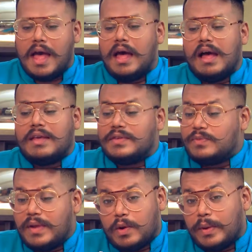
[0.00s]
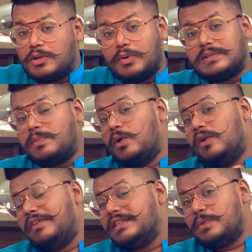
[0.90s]
Uh, he was very quick to respond
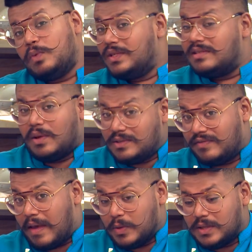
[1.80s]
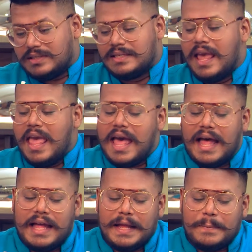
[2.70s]
on Facebook, which is also fabulous.
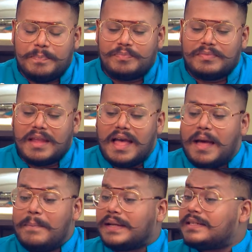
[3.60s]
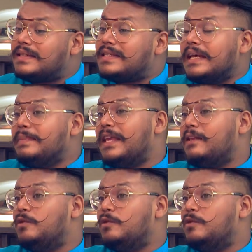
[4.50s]
Um, but tell me,